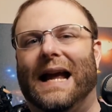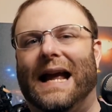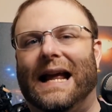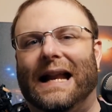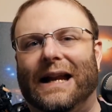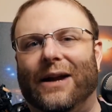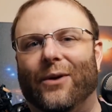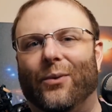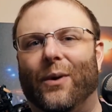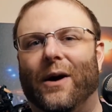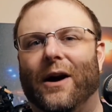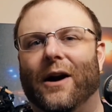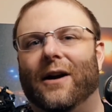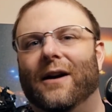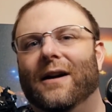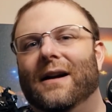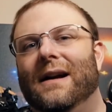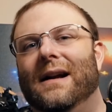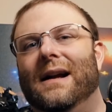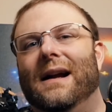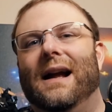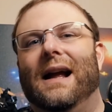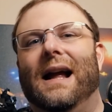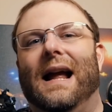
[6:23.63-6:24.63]
anywhere
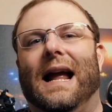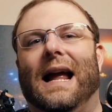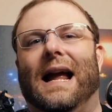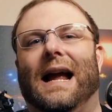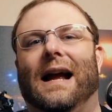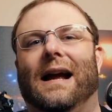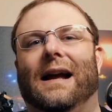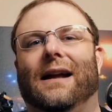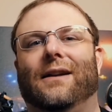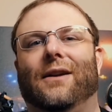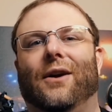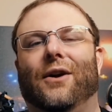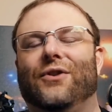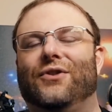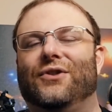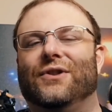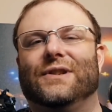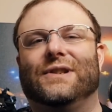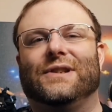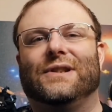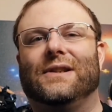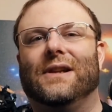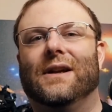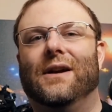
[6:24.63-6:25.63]
and are
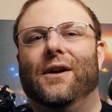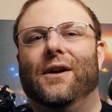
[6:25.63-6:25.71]
just